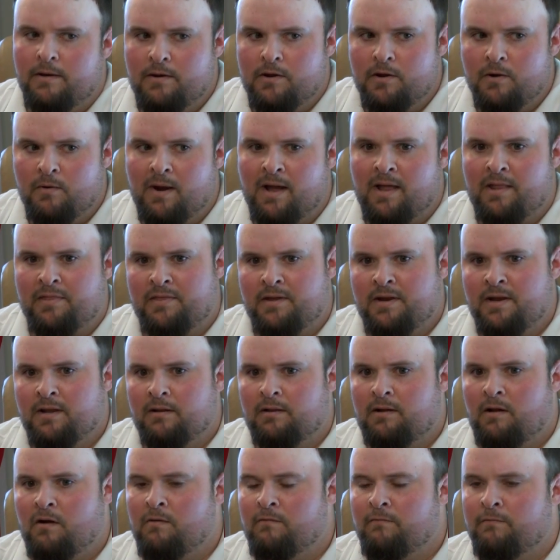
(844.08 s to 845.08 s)
do I think
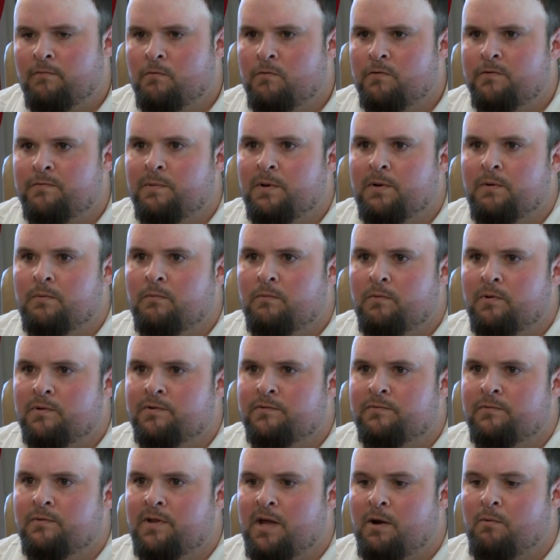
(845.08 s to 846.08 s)
law enforcement
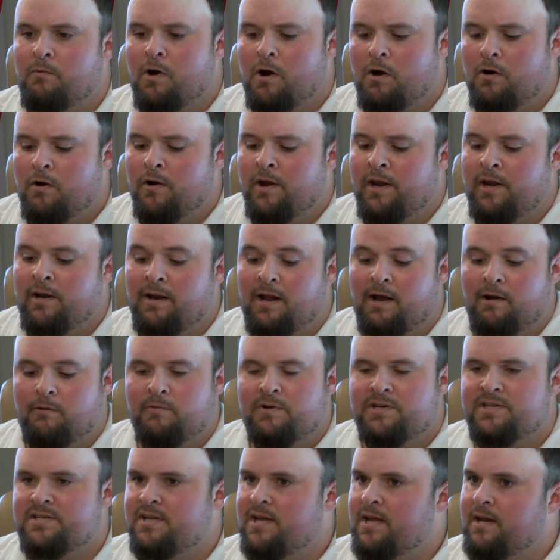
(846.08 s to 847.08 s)
was, they were hurried, like
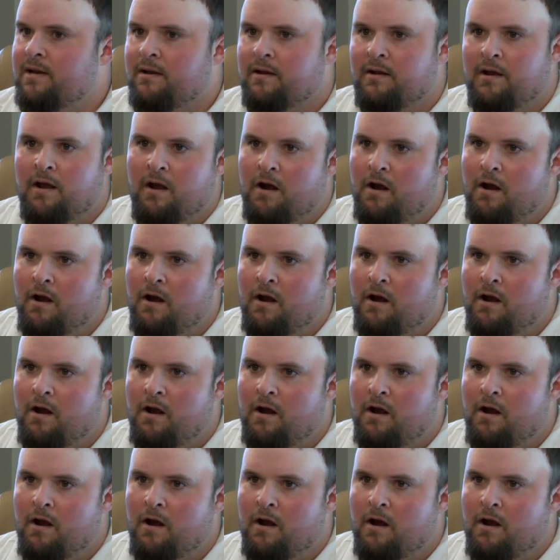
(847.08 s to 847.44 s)
we said,